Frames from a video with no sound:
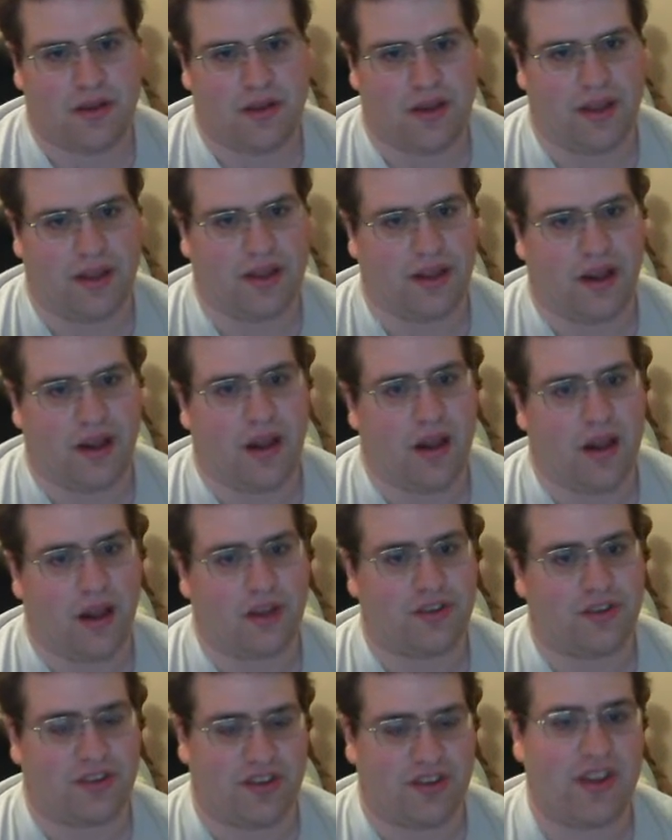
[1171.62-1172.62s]
like
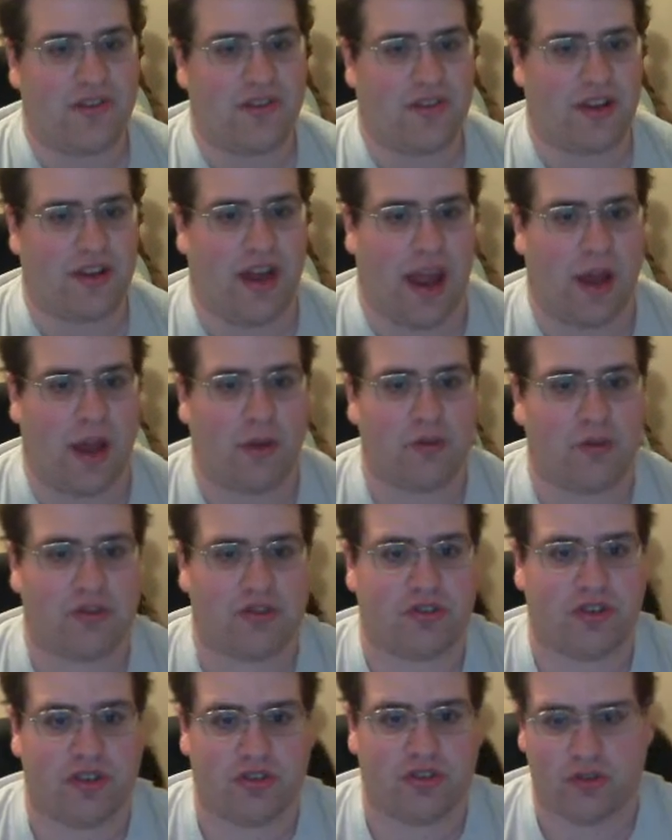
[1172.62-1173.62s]
a Steven
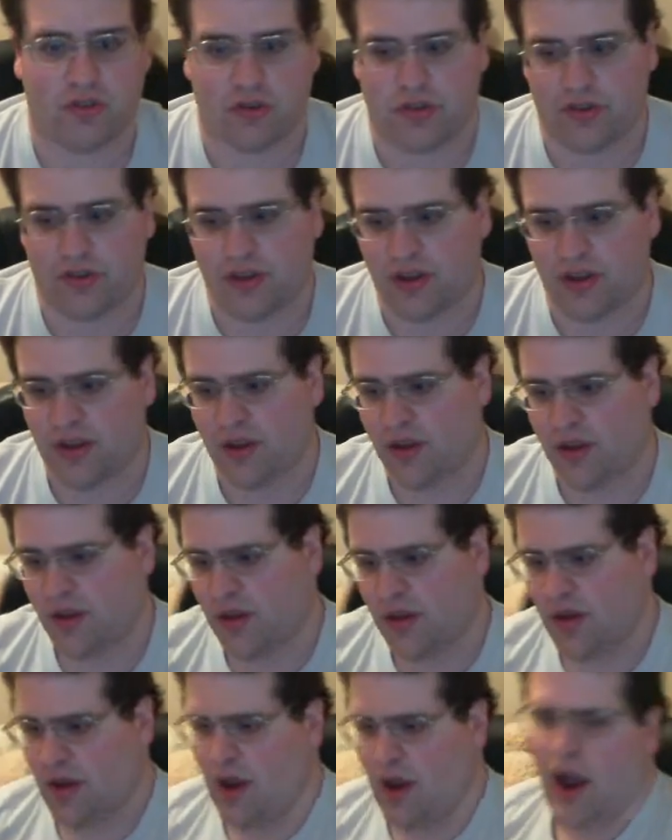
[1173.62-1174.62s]
Hauschka jersey.
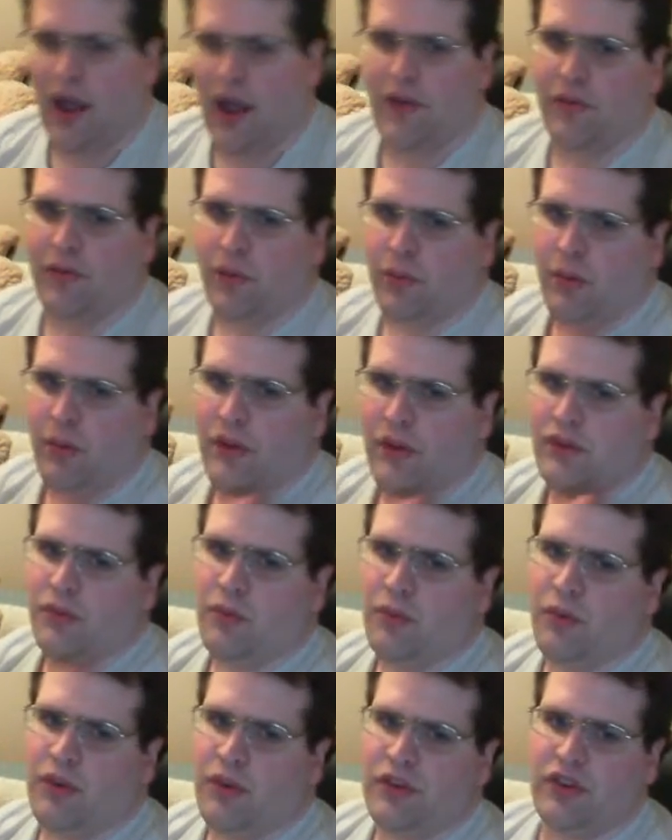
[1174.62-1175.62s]
I have a
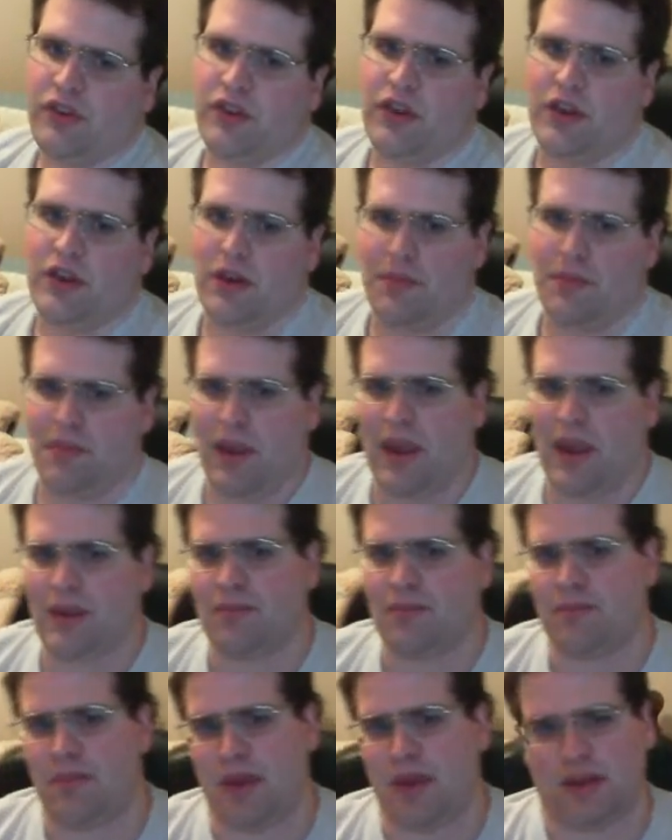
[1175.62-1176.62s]
Russell Wilson and a
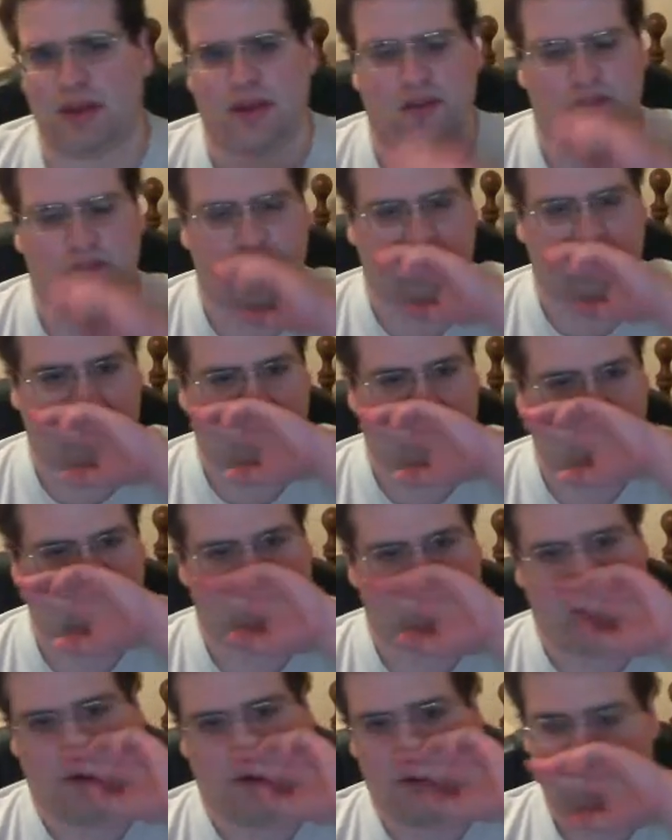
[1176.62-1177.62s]
Peyton Manning
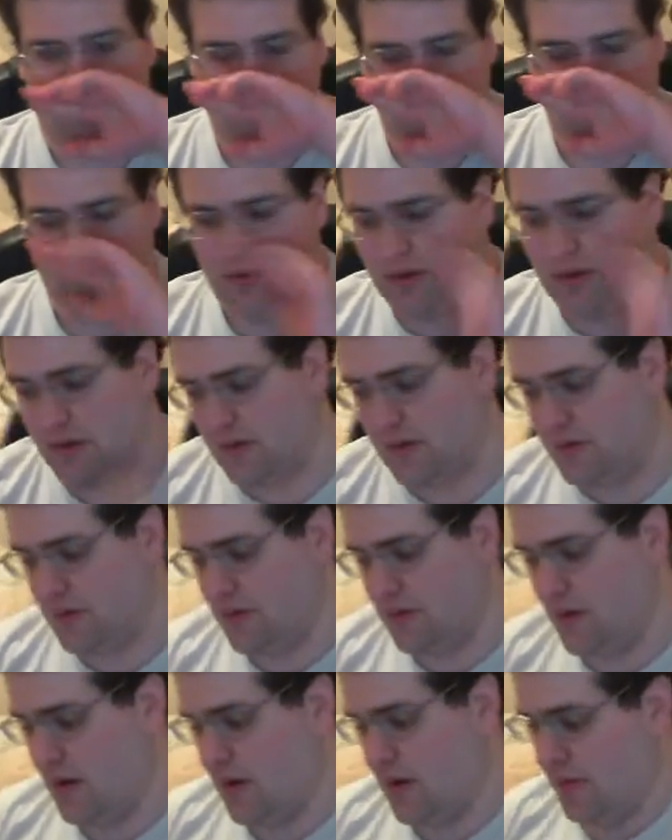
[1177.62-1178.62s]
jersey.
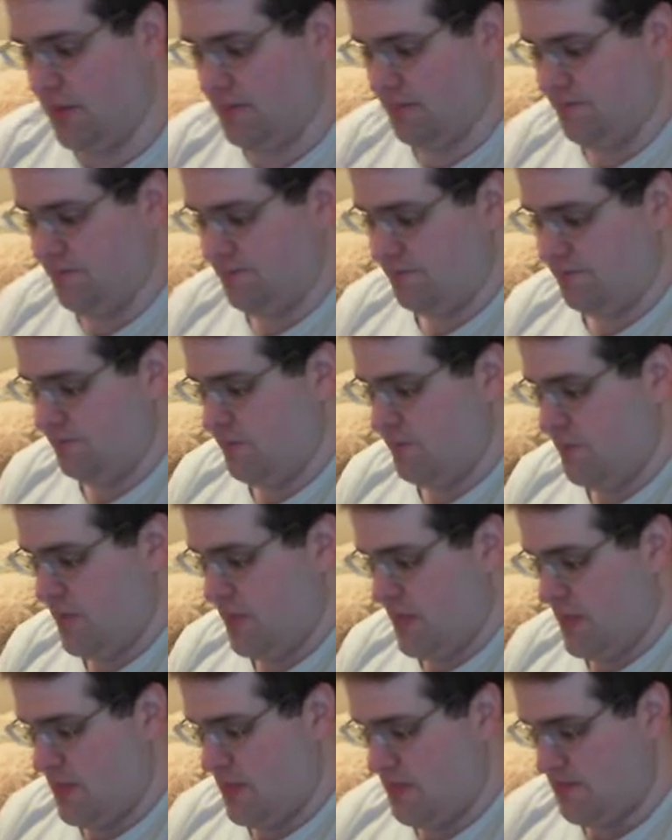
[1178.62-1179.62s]
I
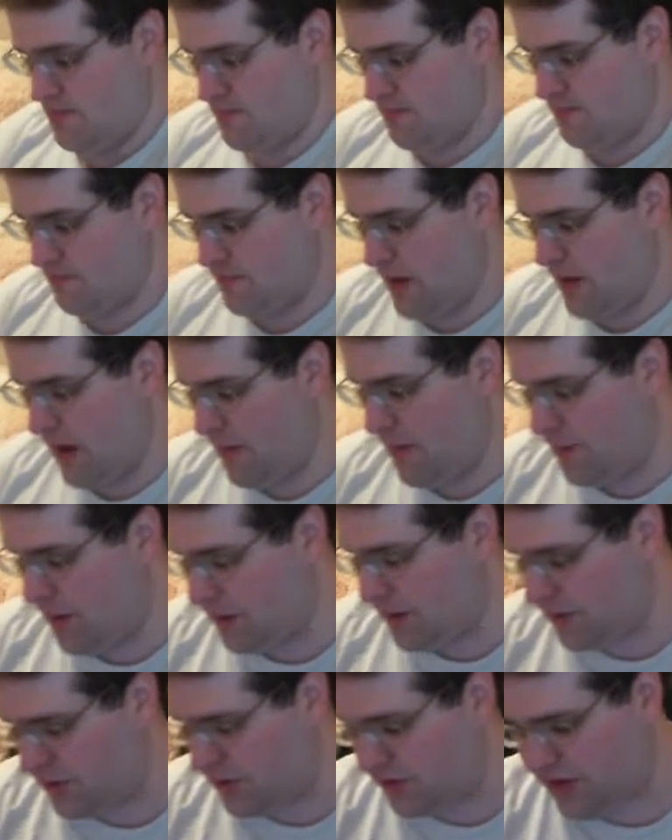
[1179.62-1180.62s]

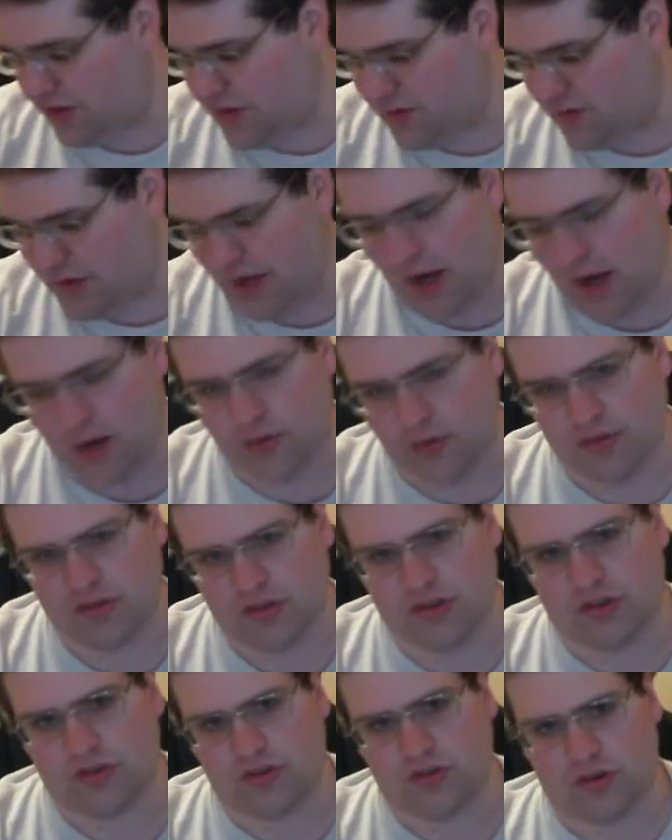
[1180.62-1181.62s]
bought her a Steven
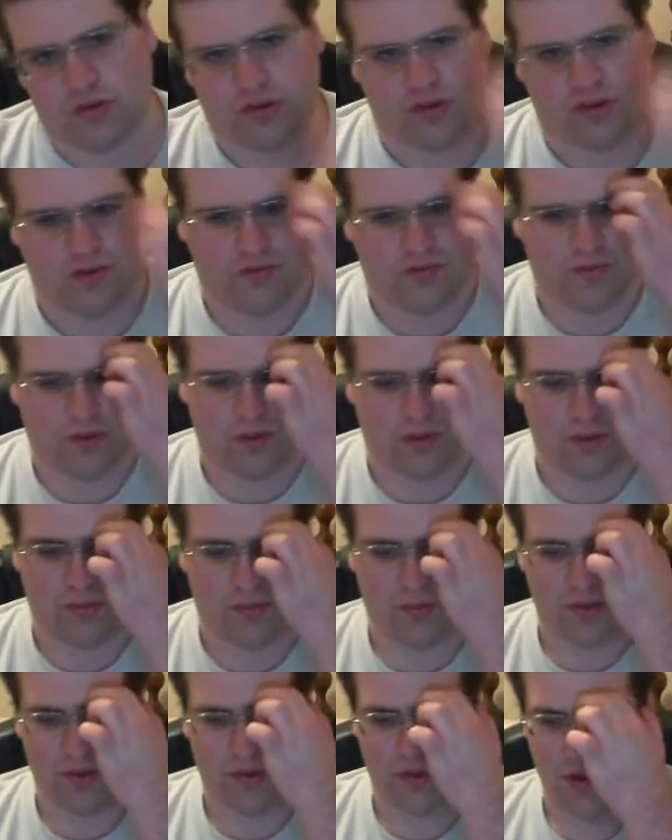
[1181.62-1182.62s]
Hauschka jersey for her
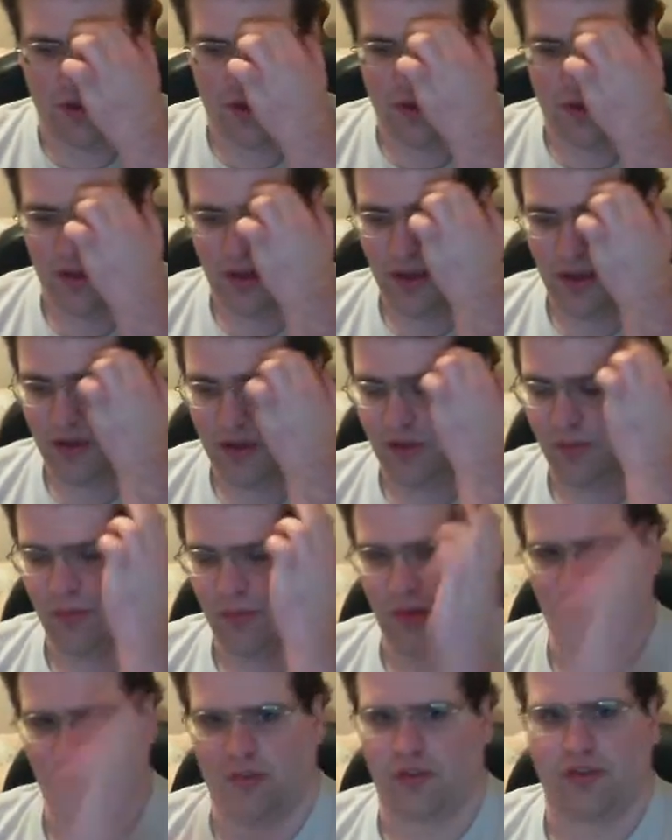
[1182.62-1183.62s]
birthday and some
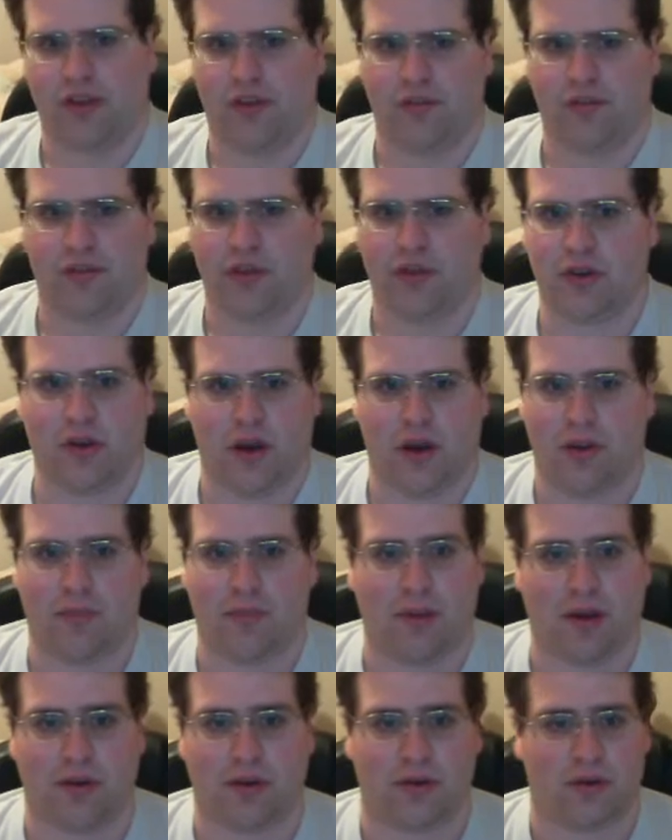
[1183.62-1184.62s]
other stuff. You know, I
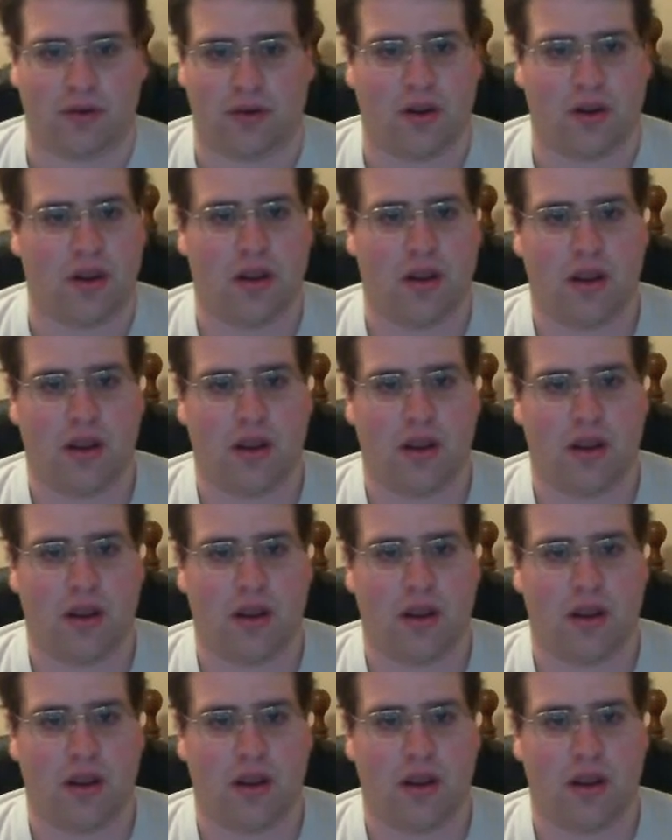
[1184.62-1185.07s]
bought her